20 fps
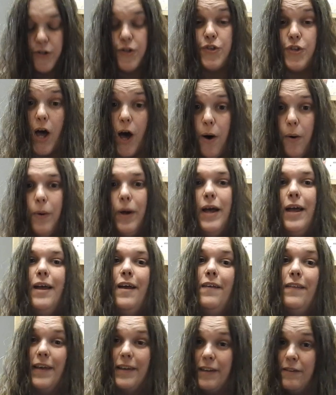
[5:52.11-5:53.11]
So
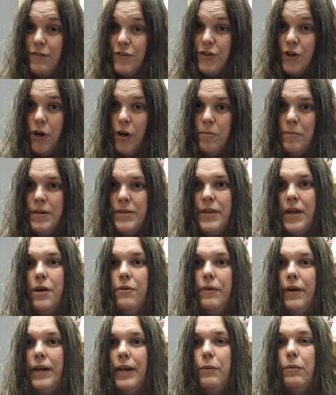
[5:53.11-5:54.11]
like you just heard me say
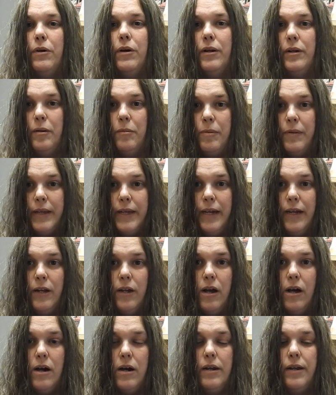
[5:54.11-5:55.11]
already, we're going to plan
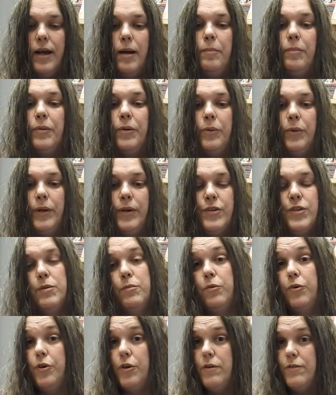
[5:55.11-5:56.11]
on uploading some
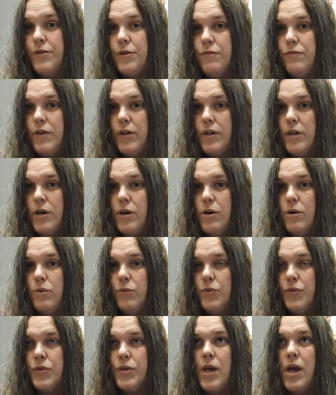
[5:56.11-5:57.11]
more YouTube
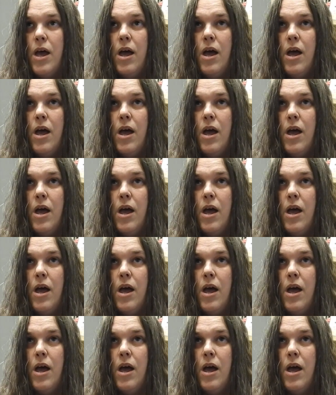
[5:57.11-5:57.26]
videos.